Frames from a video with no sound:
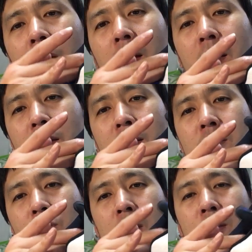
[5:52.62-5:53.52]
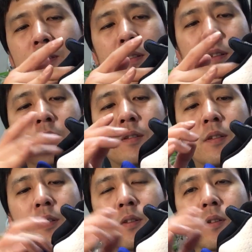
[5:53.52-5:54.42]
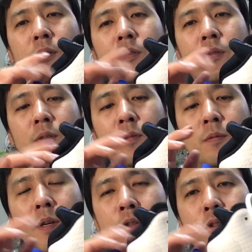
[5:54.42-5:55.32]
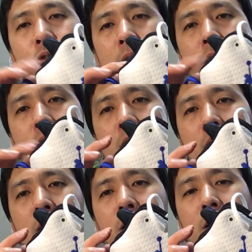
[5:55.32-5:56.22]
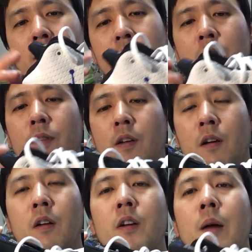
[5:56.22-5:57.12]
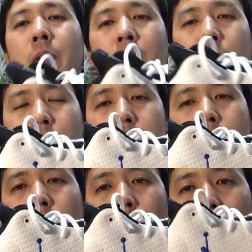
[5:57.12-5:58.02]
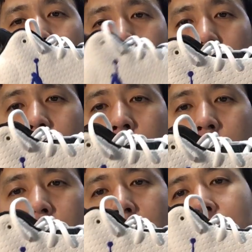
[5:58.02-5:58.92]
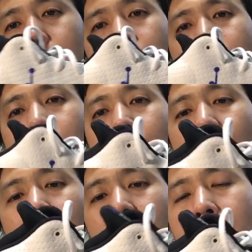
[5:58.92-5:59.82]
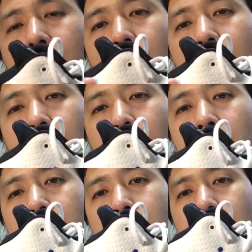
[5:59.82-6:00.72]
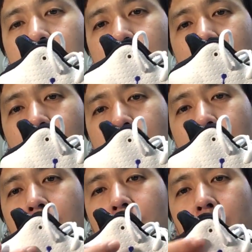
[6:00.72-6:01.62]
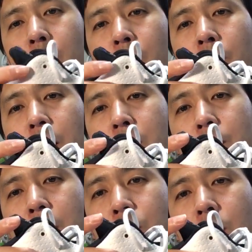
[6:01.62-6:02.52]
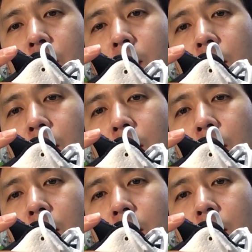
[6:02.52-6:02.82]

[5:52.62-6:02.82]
it shaves into you. So make sure you try this on and see if it ergonomically fits you or not. That's something very important. It's good that it's rigid here to provide some extra